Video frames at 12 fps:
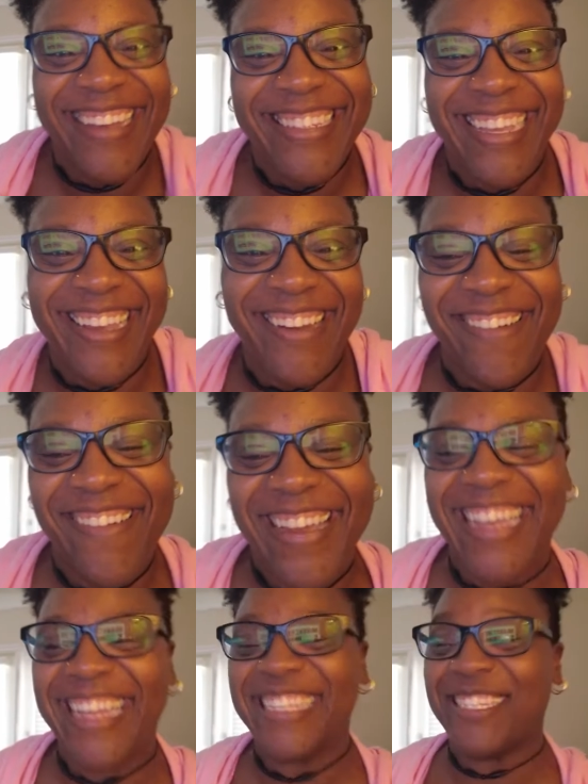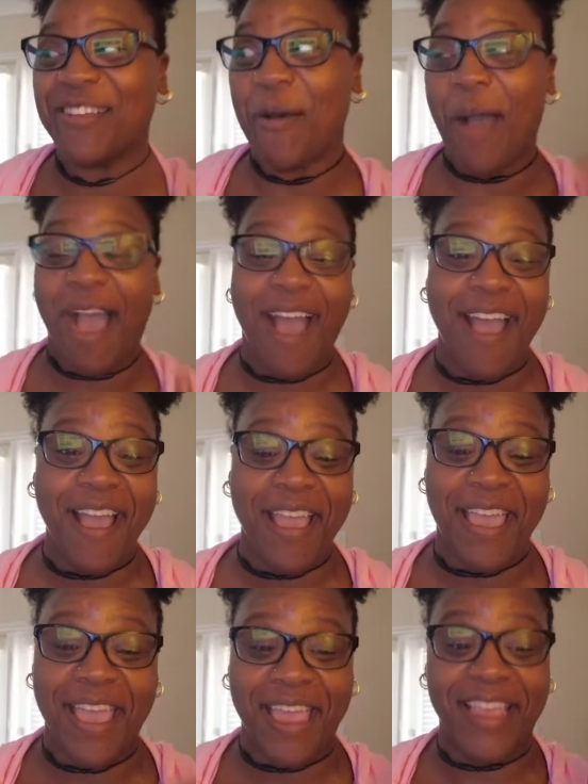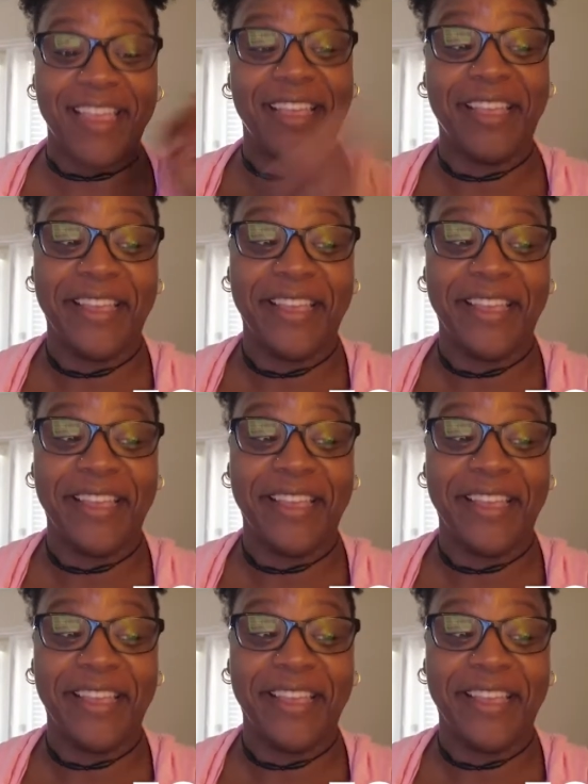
How's it going? So I